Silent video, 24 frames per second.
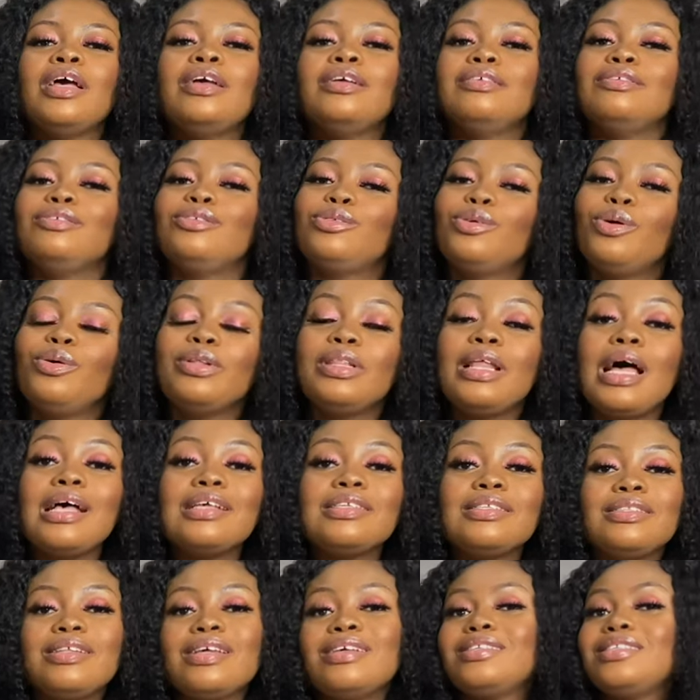So
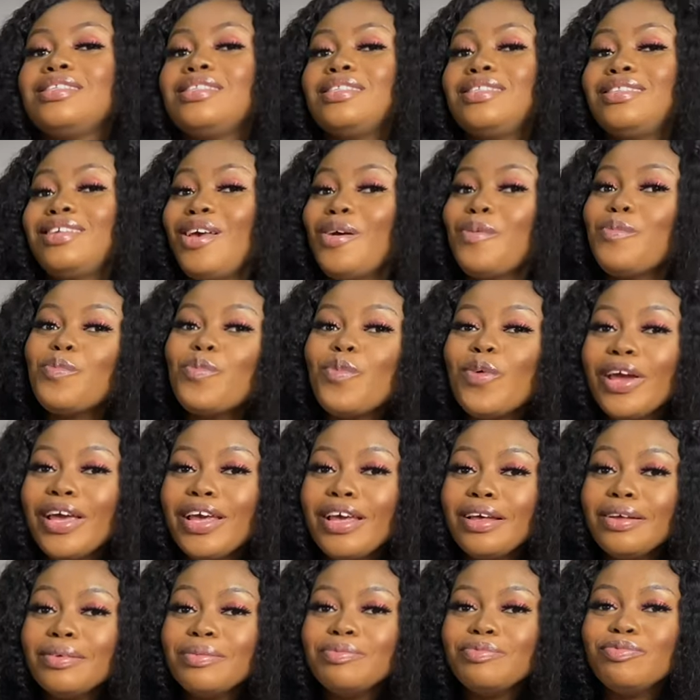that's the same
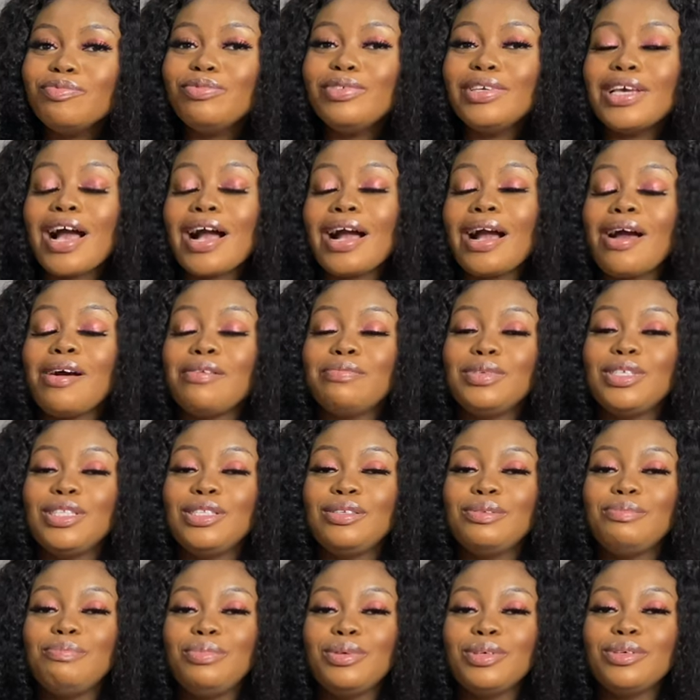way we are coming
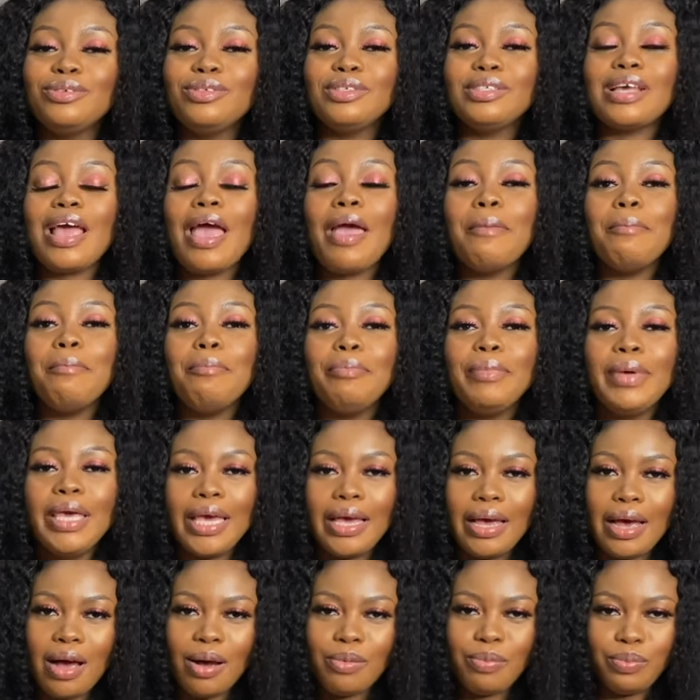to build a
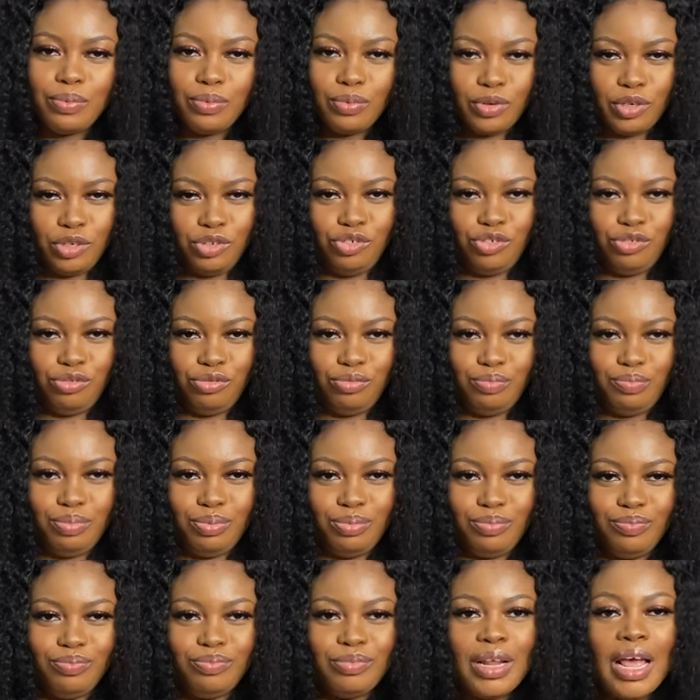makeup wardrobe.
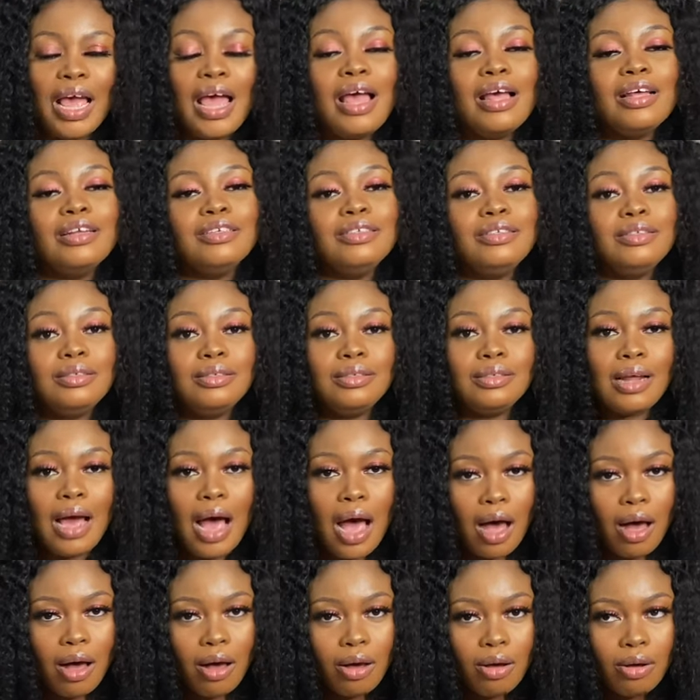
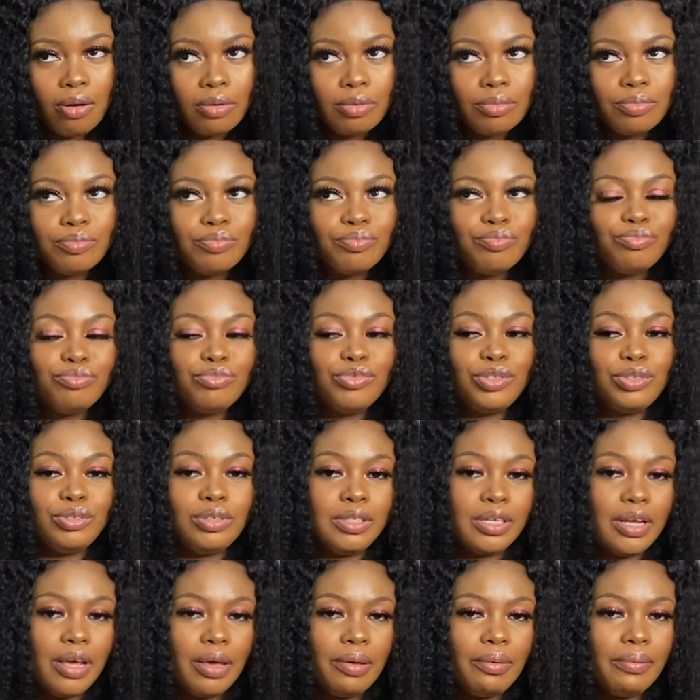Now,
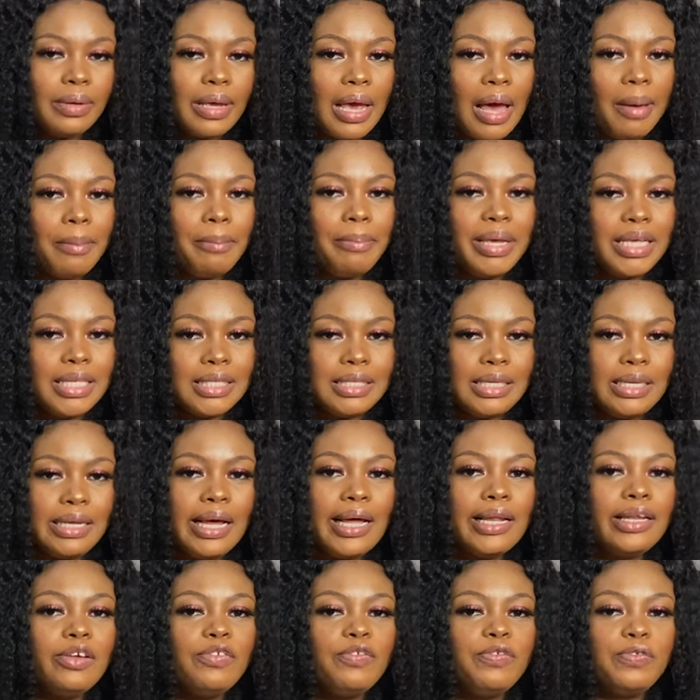today we are
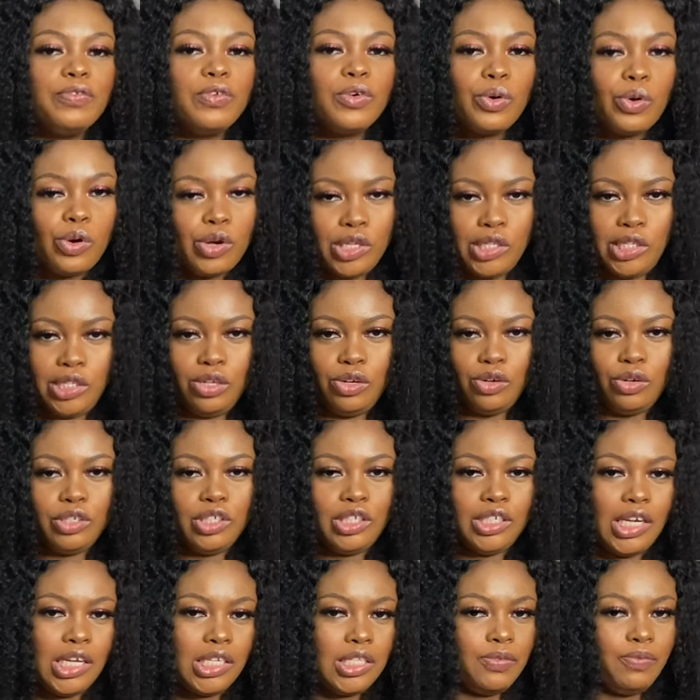basically focusing on
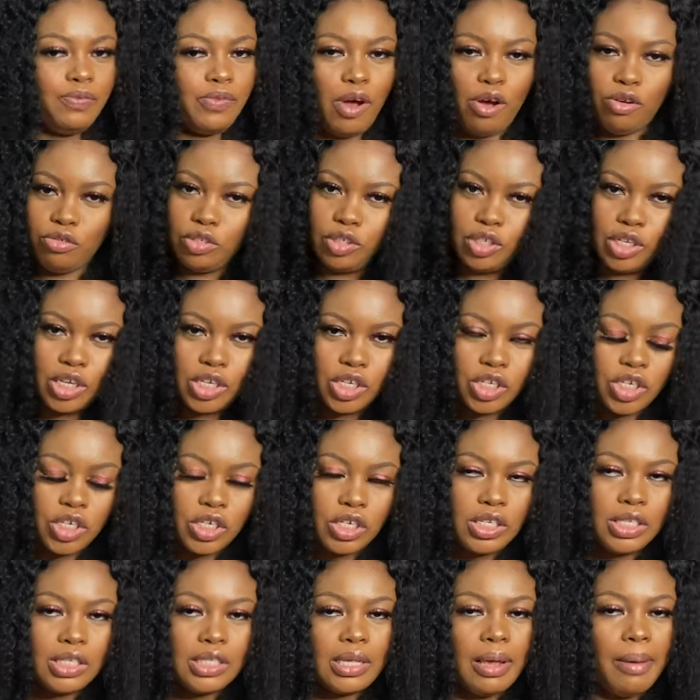just
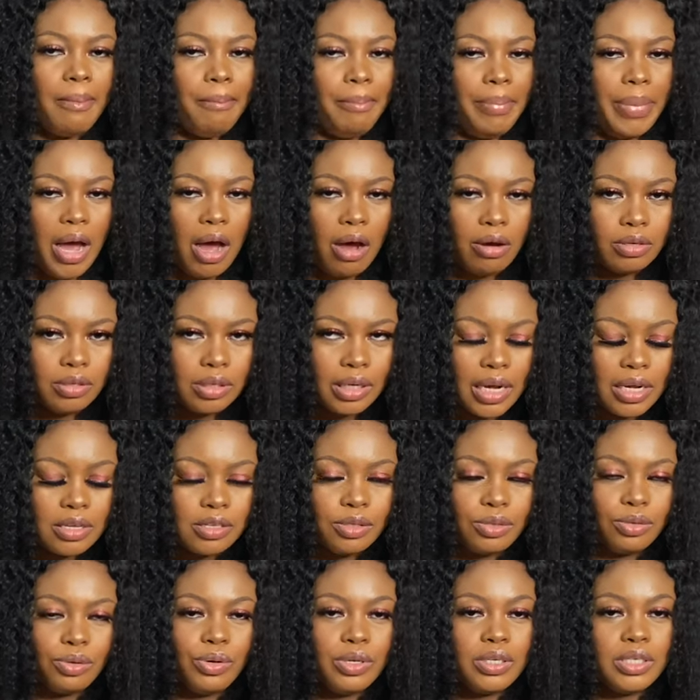foundations and powder,
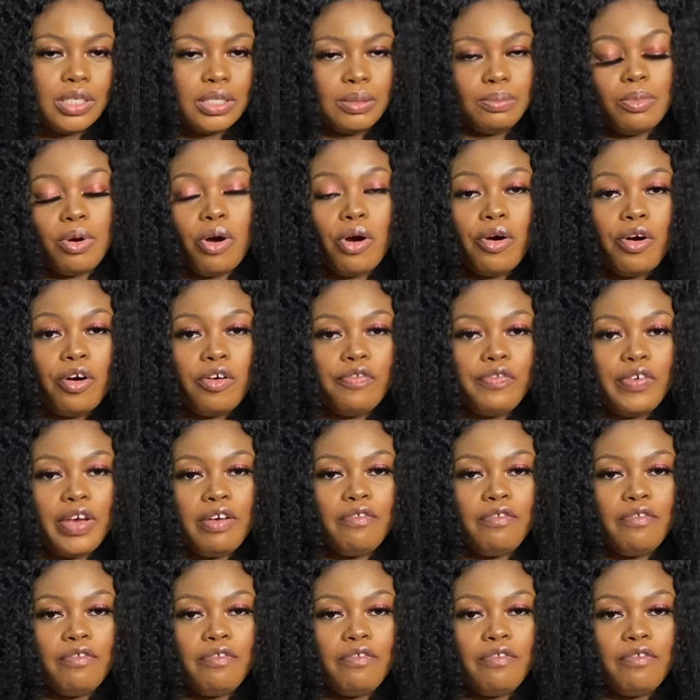so it's more of a